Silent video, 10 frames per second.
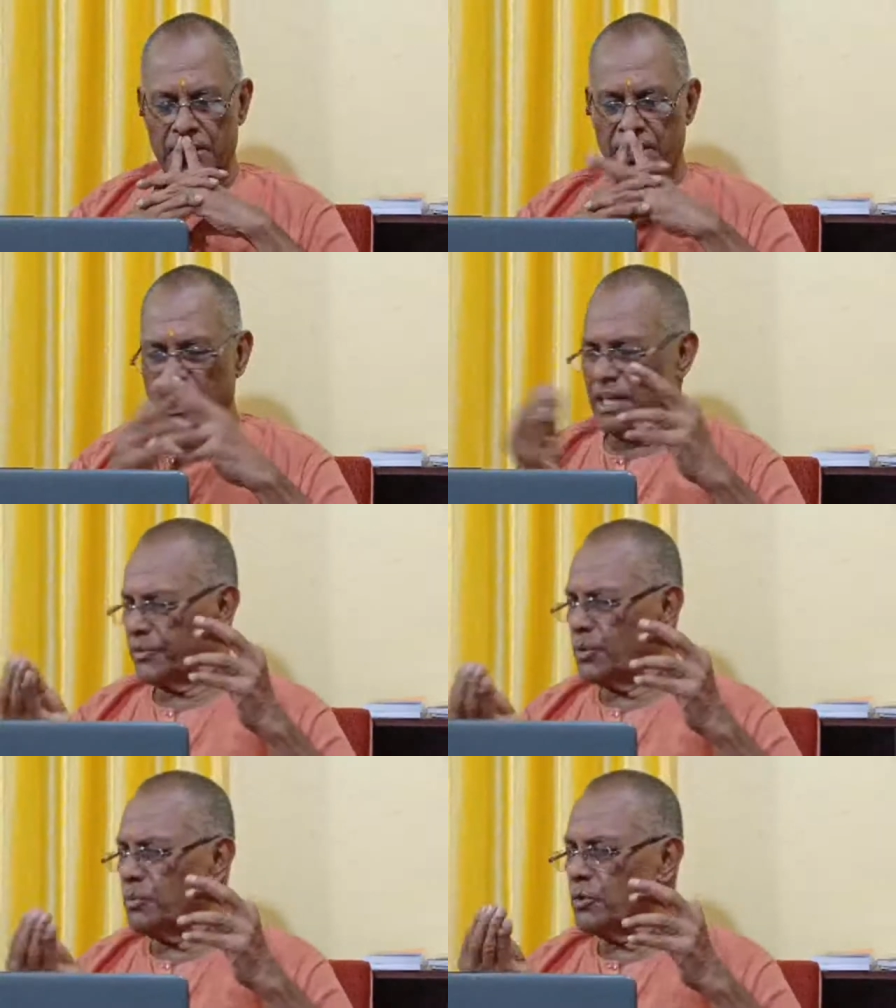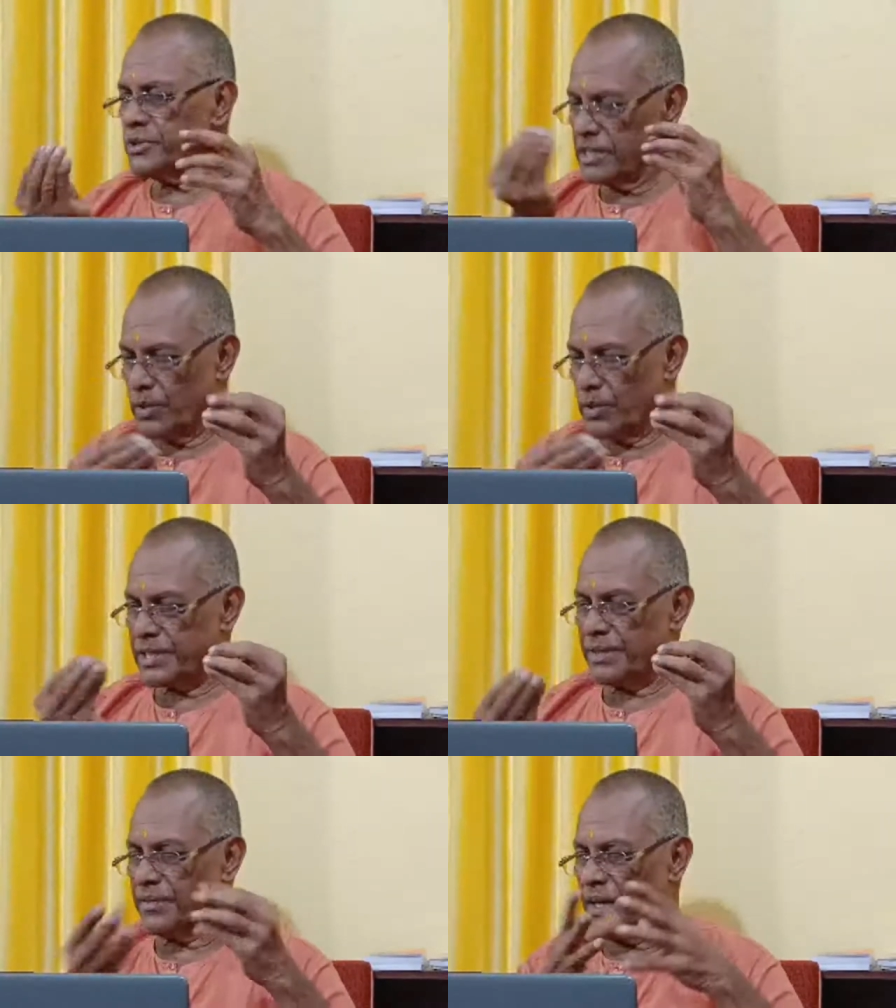A few books, In Quest of
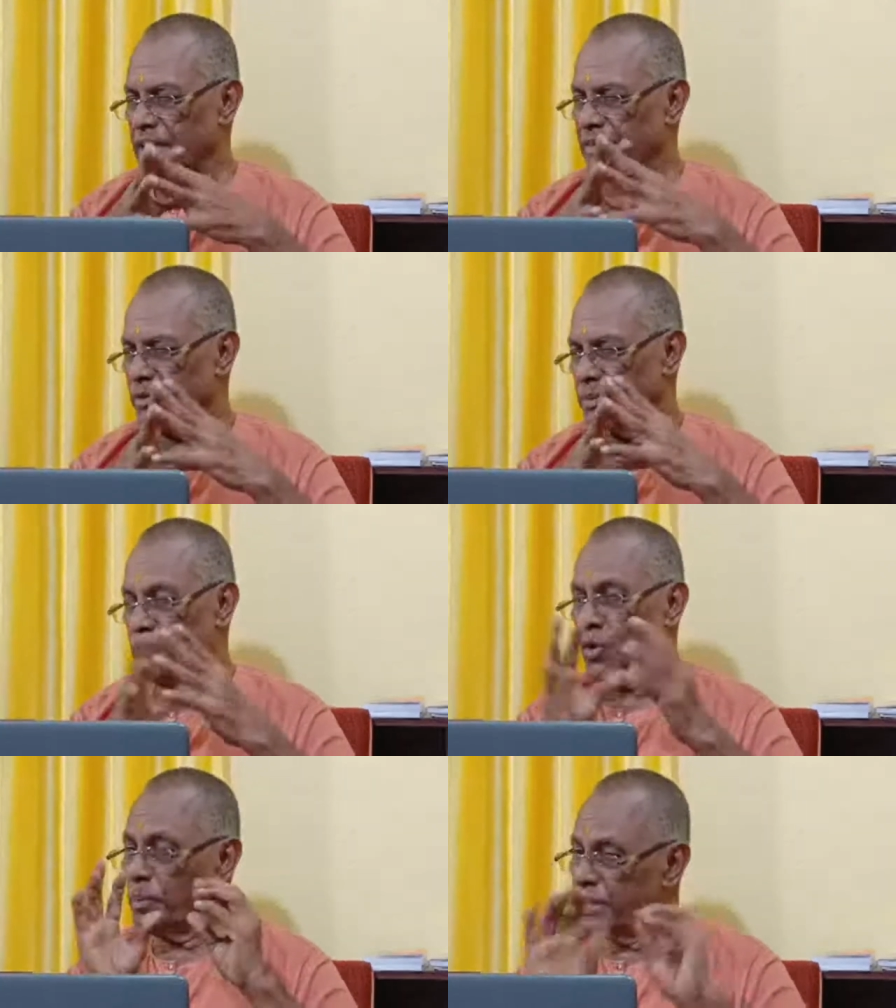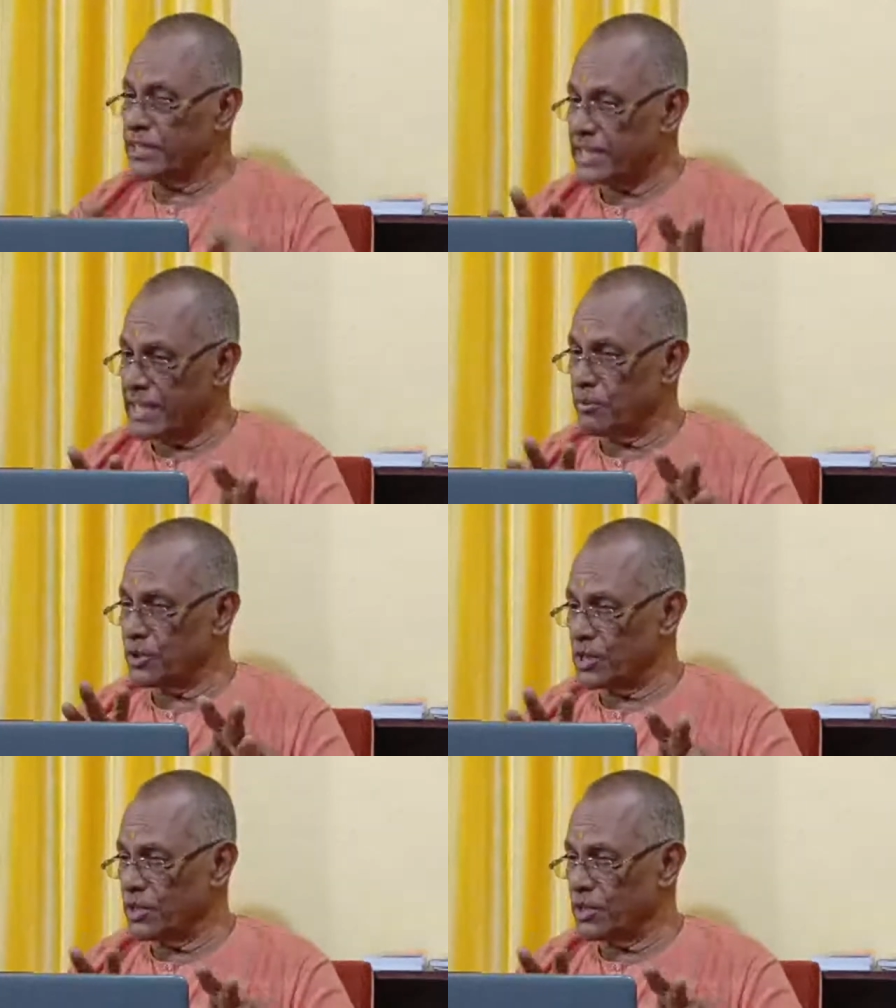God, and a few. Nobody said about
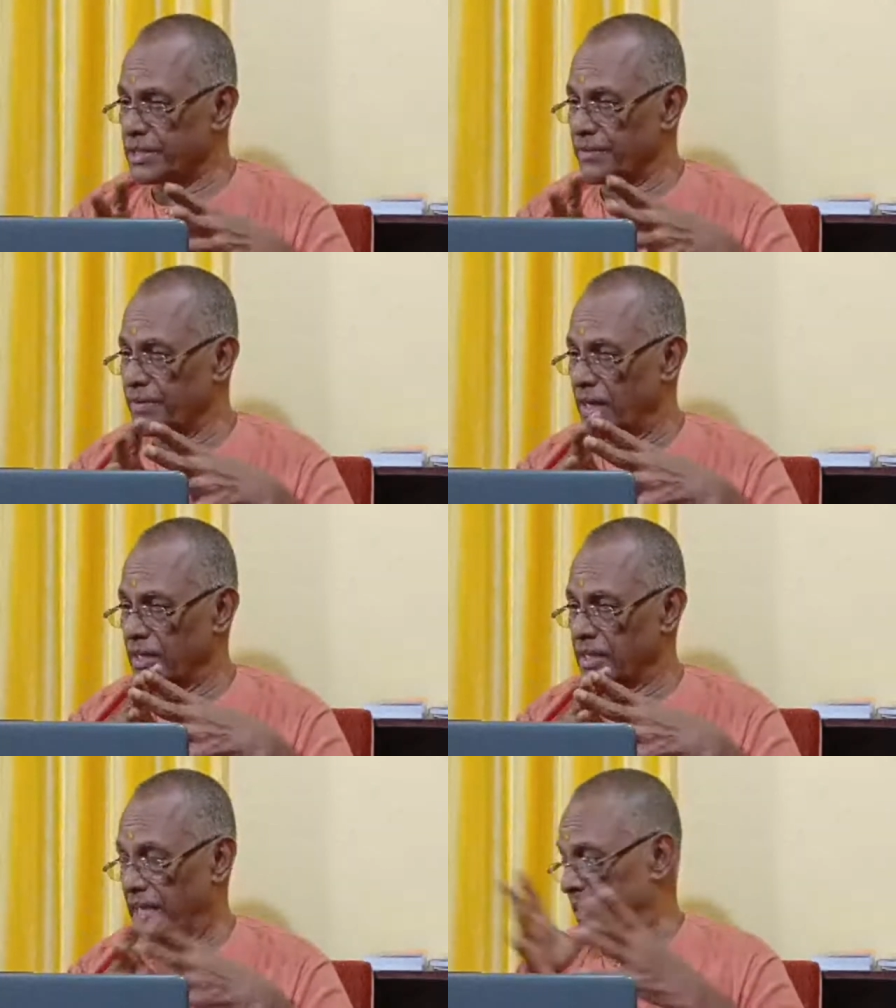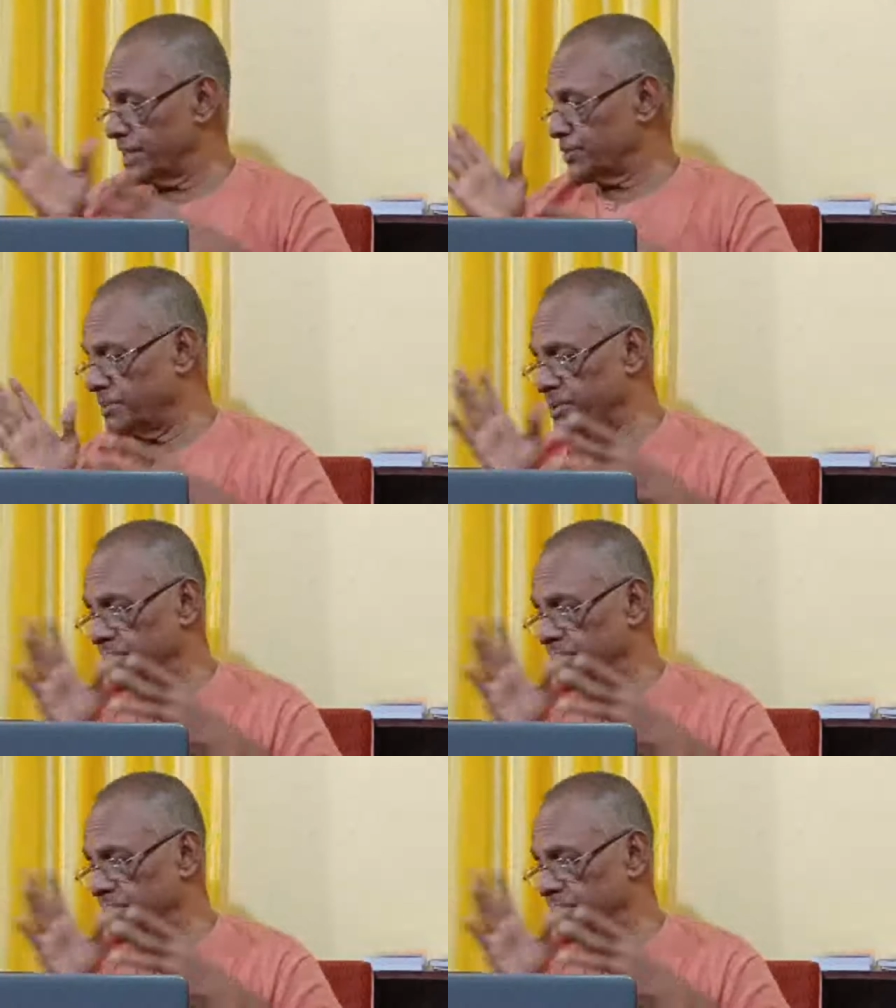In Quest of God, neither Swamiji.